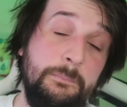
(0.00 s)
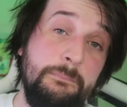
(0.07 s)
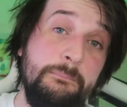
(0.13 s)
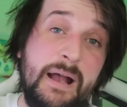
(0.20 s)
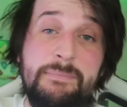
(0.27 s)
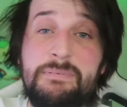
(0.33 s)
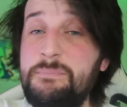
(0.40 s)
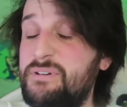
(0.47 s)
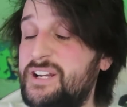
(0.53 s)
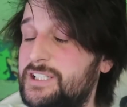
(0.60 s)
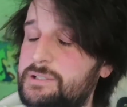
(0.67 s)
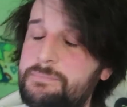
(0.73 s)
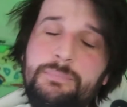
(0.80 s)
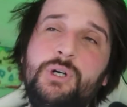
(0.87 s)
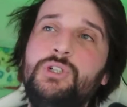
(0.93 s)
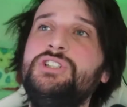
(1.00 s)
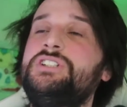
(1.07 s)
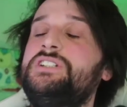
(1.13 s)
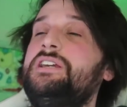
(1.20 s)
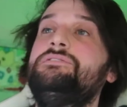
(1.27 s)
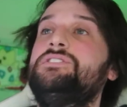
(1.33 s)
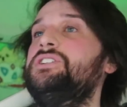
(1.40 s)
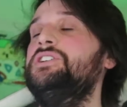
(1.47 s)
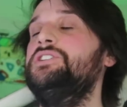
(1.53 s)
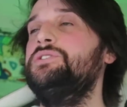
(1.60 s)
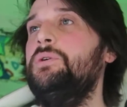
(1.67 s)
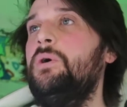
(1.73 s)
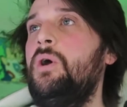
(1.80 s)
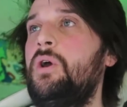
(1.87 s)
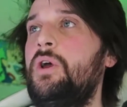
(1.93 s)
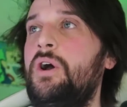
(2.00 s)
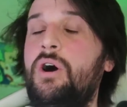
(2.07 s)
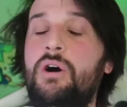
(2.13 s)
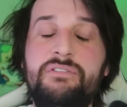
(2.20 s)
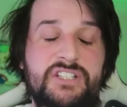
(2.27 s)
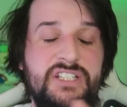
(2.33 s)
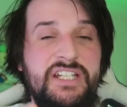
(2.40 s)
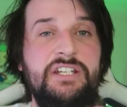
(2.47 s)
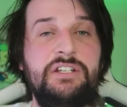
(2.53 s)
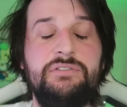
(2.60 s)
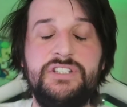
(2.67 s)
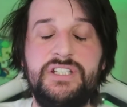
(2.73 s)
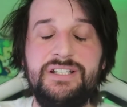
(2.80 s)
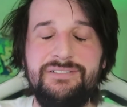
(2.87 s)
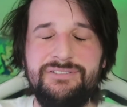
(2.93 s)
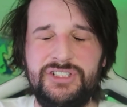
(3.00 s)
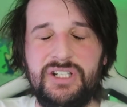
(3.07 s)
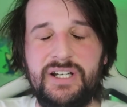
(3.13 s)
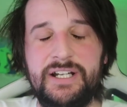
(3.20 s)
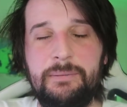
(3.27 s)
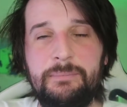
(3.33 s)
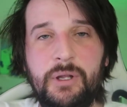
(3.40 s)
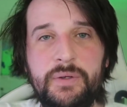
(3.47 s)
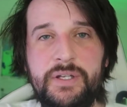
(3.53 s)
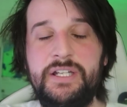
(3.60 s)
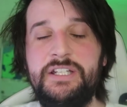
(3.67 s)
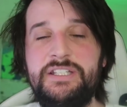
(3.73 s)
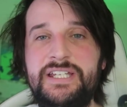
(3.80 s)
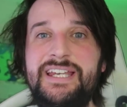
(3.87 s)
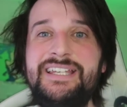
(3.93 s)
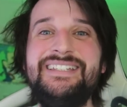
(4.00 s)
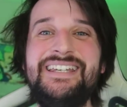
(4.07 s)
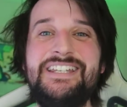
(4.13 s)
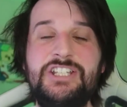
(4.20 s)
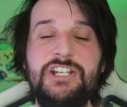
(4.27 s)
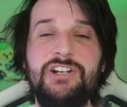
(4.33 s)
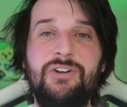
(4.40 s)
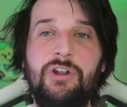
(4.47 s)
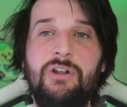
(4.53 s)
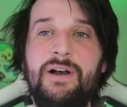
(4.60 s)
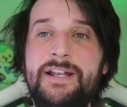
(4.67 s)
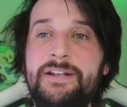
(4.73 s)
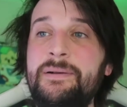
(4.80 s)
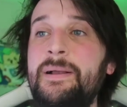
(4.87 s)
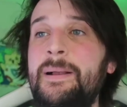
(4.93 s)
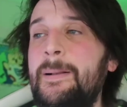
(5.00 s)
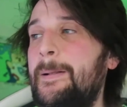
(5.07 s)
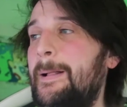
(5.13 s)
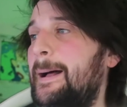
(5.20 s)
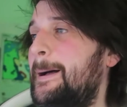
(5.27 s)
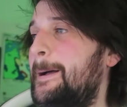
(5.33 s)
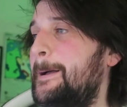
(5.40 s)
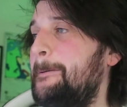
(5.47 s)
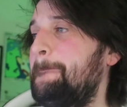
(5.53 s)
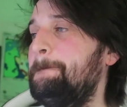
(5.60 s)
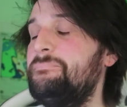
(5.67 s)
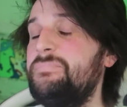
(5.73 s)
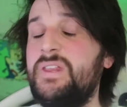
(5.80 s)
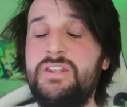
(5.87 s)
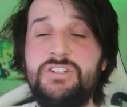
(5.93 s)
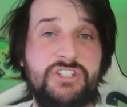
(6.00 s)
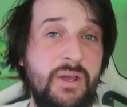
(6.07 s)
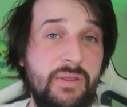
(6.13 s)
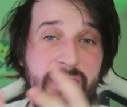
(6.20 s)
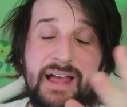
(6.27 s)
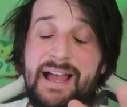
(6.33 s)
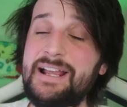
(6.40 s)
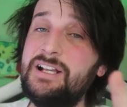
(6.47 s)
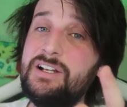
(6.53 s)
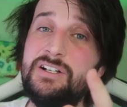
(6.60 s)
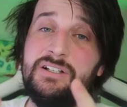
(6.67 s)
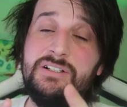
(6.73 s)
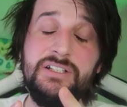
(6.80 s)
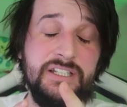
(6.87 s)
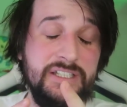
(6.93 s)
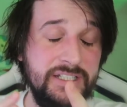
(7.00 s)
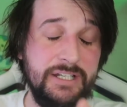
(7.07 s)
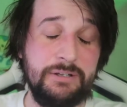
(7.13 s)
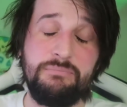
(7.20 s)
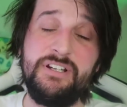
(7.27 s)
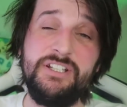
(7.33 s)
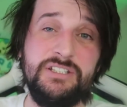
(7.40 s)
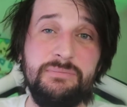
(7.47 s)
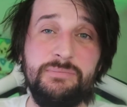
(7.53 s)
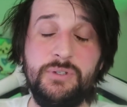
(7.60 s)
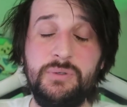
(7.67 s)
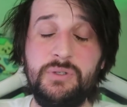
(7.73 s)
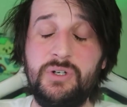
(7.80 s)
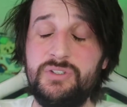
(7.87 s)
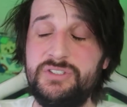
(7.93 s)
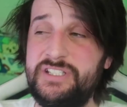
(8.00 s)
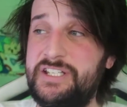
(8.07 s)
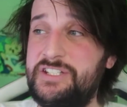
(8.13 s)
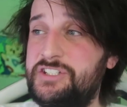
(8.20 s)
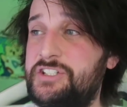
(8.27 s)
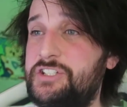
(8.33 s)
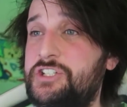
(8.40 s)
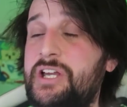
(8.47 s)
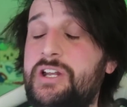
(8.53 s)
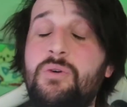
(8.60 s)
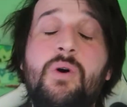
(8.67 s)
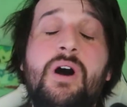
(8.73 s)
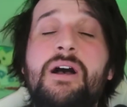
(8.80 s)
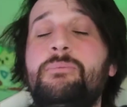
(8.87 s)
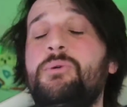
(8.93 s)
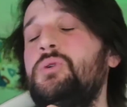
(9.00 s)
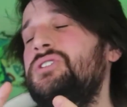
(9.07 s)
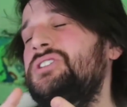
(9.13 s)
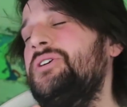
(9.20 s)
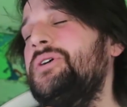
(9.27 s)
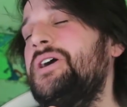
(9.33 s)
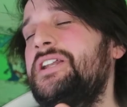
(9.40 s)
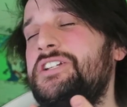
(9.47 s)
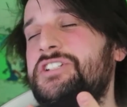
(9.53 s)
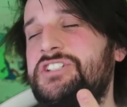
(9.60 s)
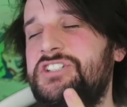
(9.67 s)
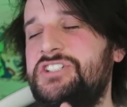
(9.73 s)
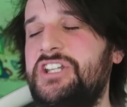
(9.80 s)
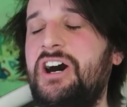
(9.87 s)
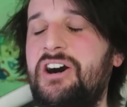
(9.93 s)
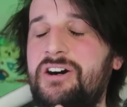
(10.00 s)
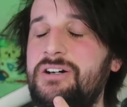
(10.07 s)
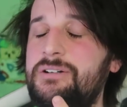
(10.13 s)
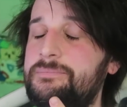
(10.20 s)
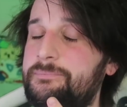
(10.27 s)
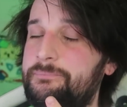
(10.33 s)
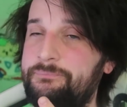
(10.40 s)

maybe bring some positives because obviously you've seen I've started uploading the TCG online, um, so that is going to bring some new content to the channel. I'm also going to start,